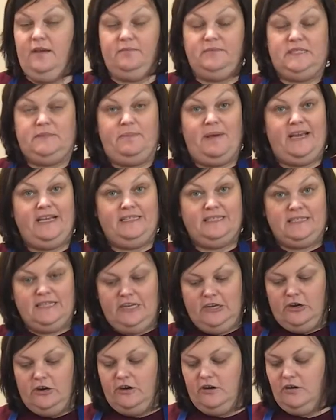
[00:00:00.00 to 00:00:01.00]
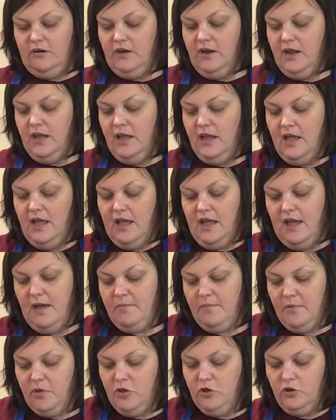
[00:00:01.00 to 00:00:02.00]
space in your
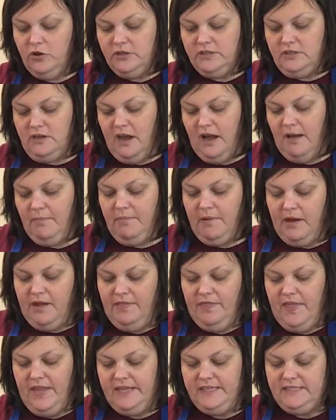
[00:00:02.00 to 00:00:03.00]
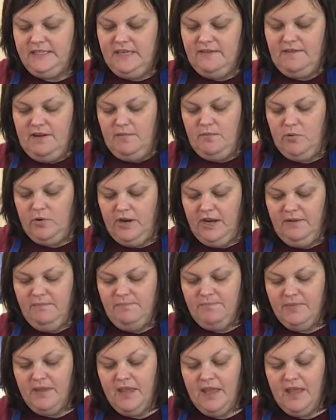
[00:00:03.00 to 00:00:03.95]
cooktop on Thanksgiving morning,